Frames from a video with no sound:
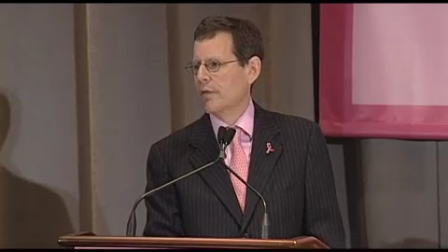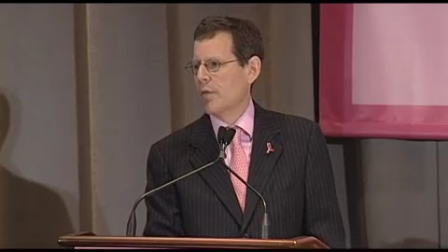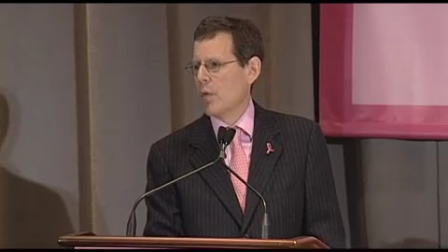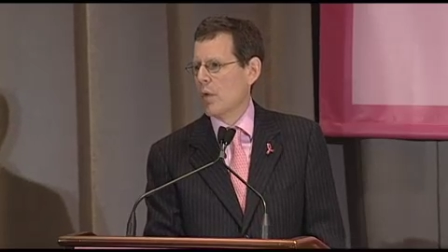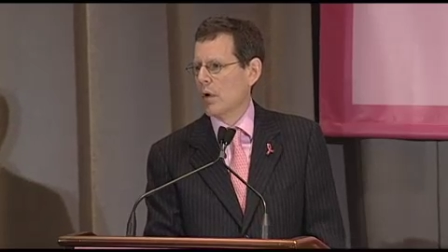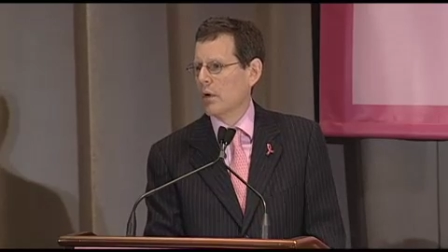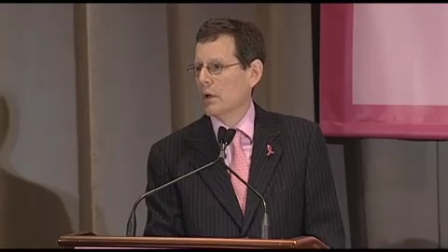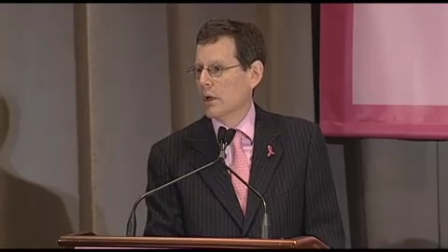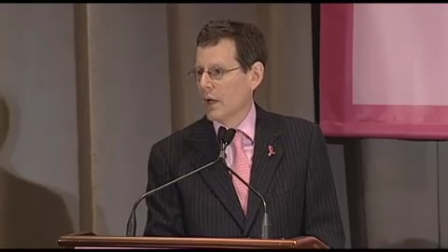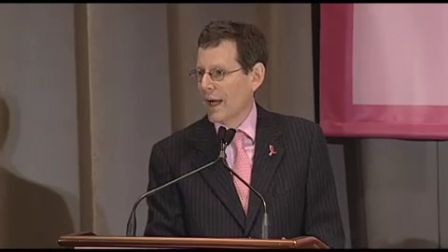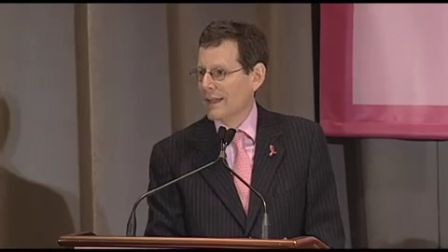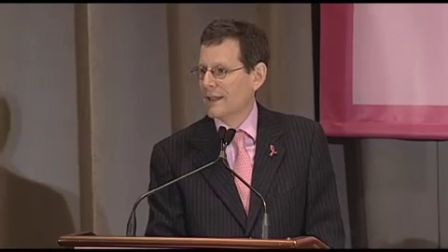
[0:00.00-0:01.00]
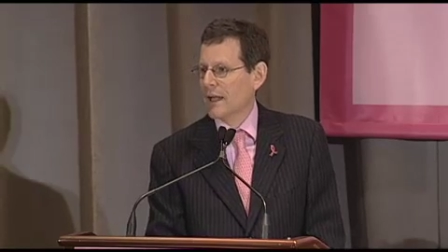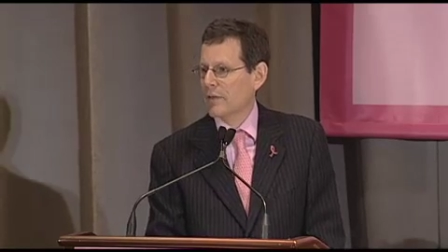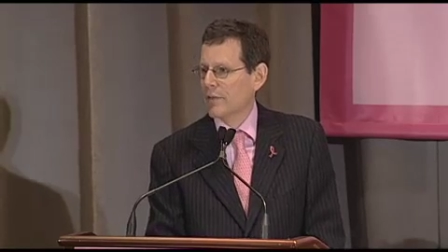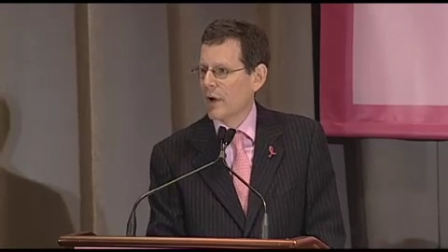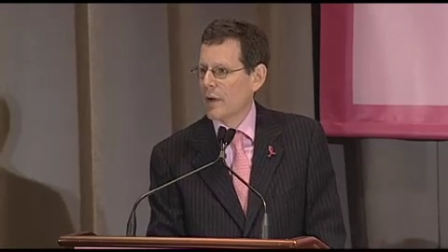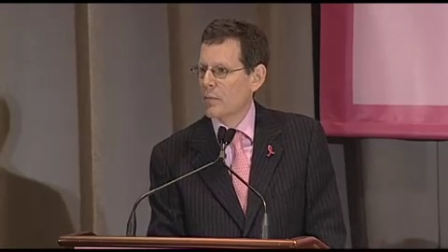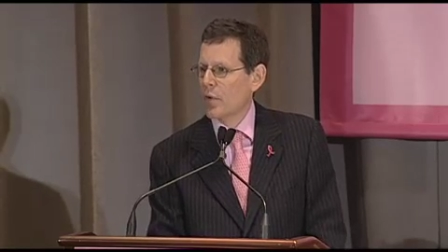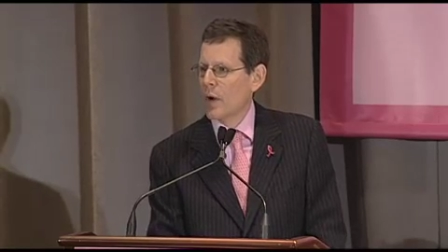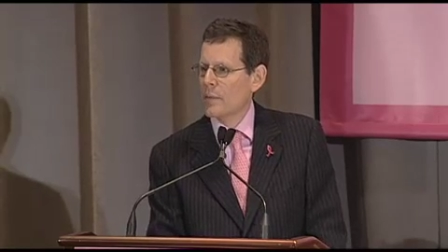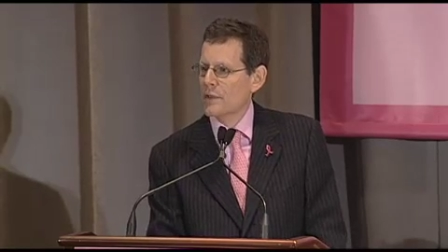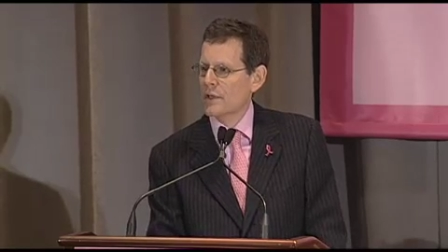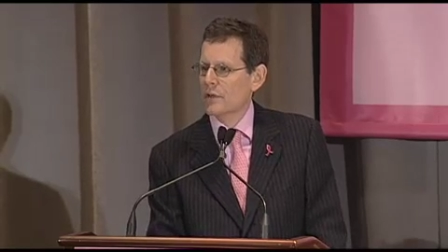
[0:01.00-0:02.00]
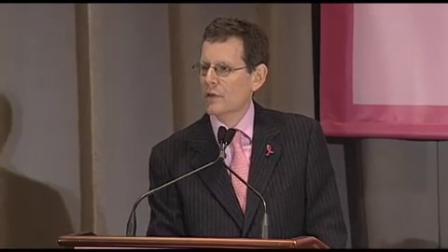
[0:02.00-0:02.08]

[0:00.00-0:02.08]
for identifying promising